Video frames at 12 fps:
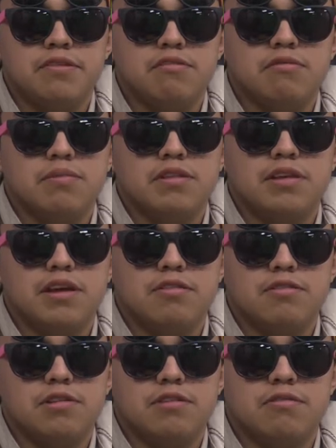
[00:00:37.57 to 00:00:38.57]
will be taken
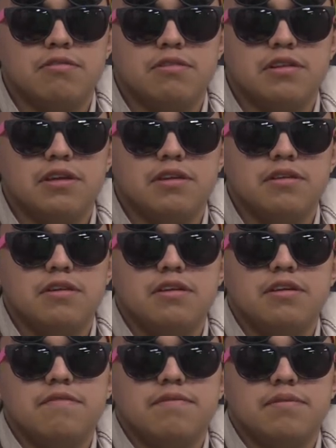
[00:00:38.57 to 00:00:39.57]
throughout the whole day.
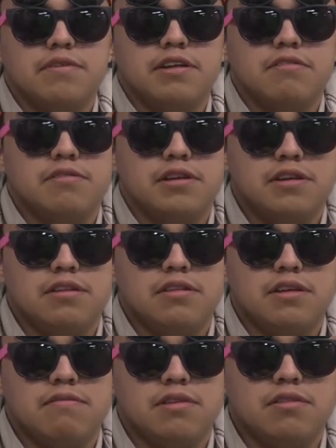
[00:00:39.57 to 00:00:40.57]
From grades 9 and
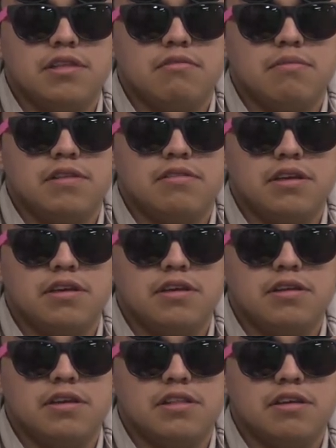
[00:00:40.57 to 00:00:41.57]
11, they will be
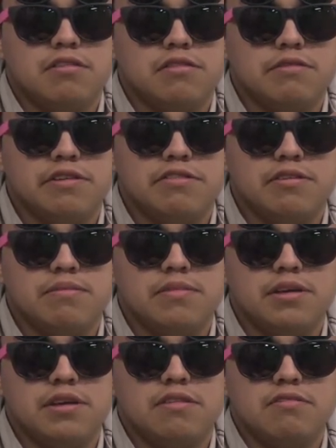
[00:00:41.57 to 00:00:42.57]
taken in the auxiliary gym
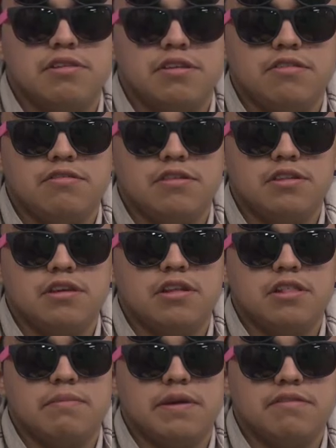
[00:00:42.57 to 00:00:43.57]
and seniors in the
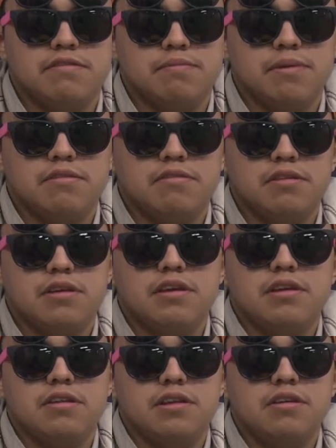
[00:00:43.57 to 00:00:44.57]
collaboration space.
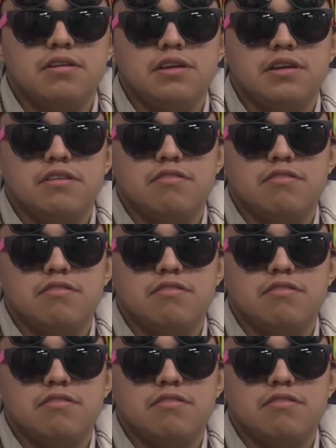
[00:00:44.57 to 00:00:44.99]
Neon Night is